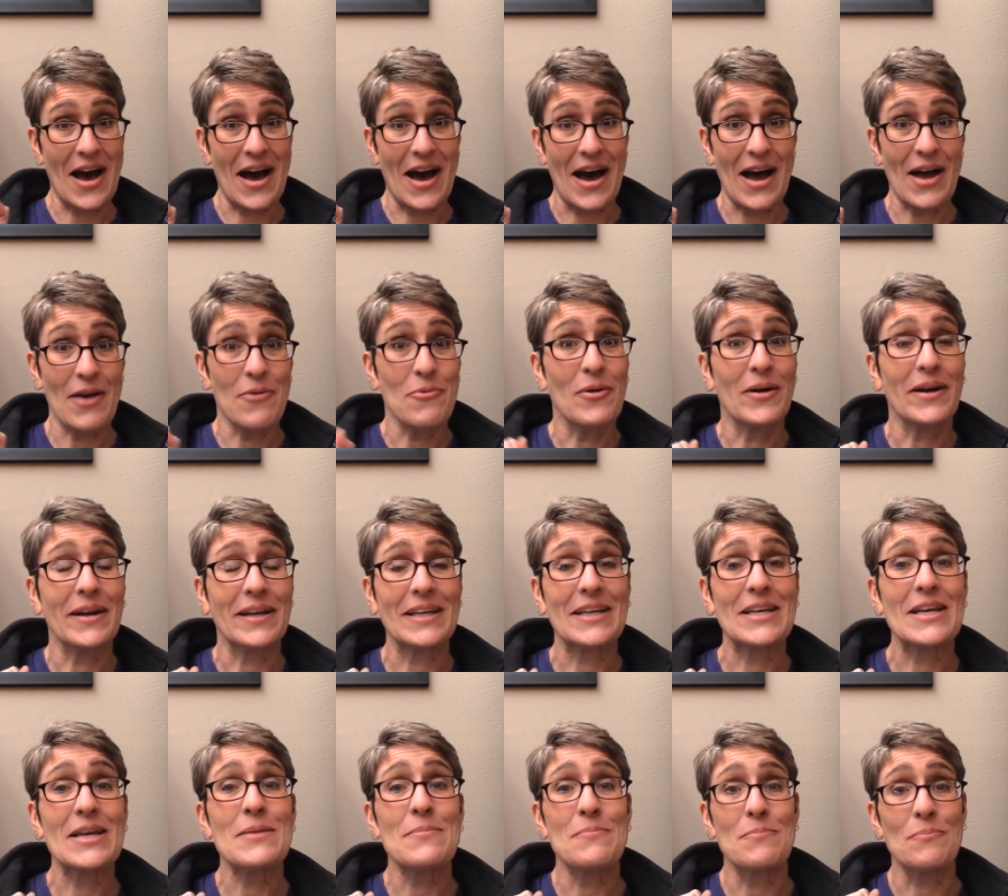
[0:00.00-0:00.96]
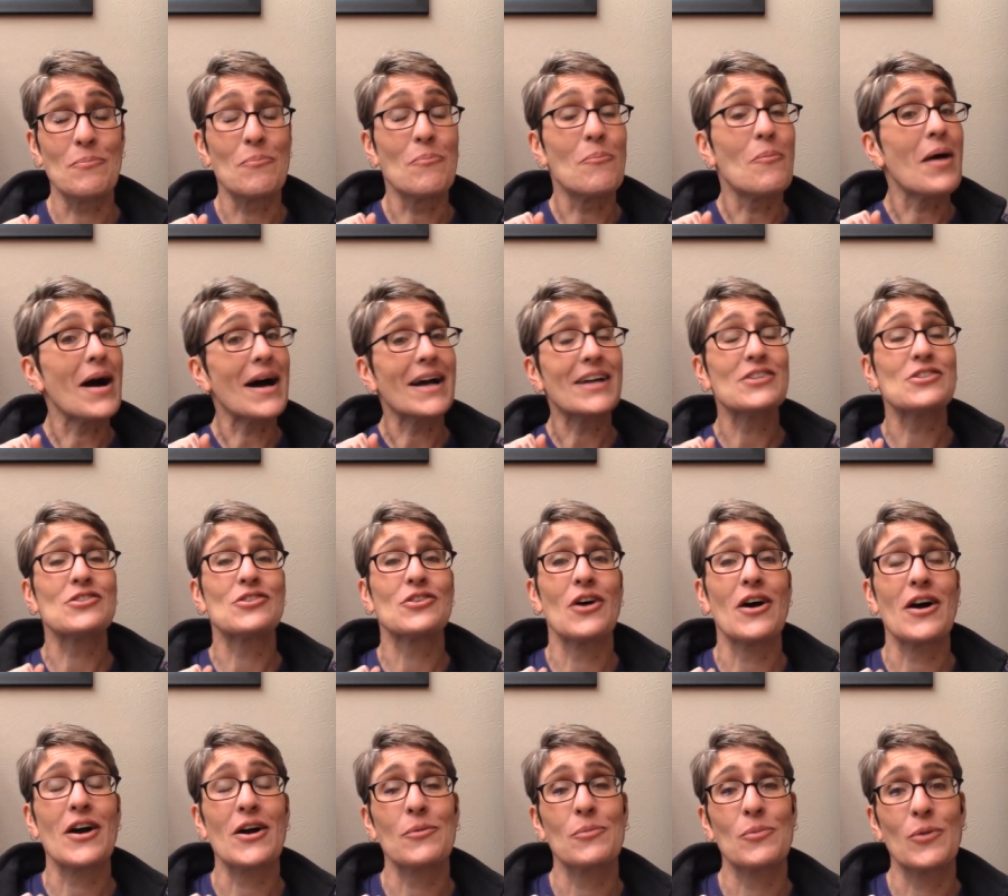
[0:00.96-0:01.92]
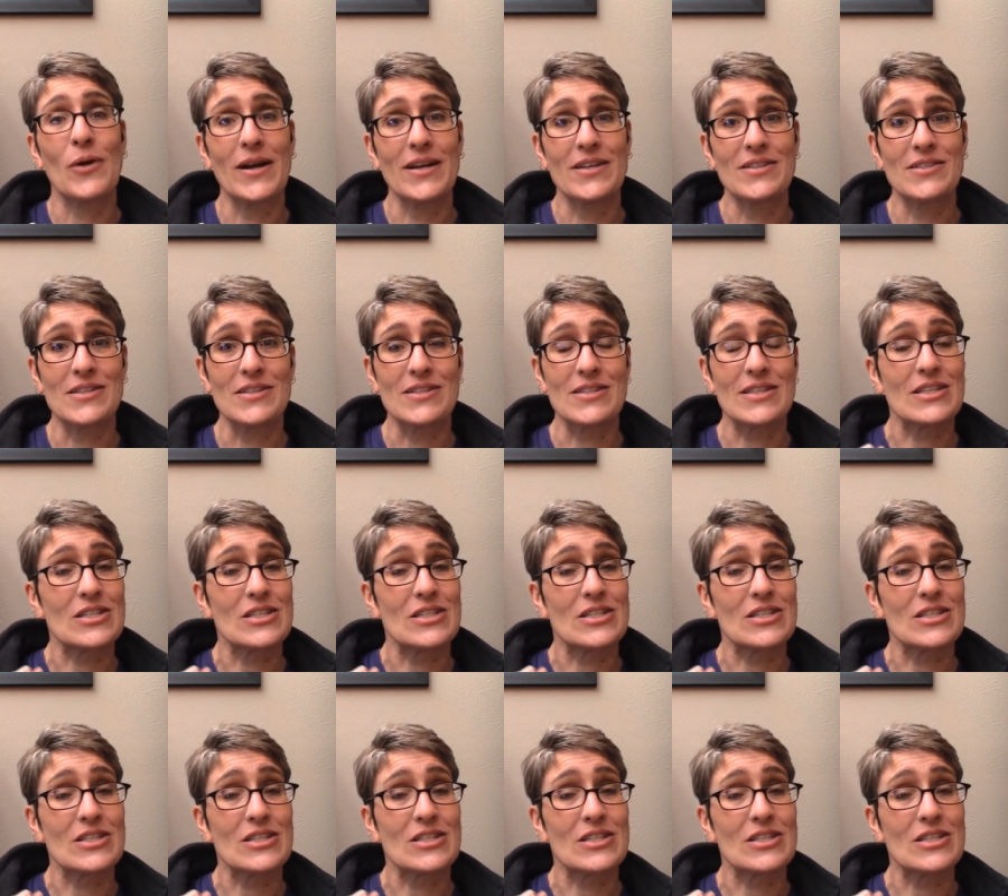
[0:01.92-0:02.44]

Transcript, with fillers: I want to keep my stock prices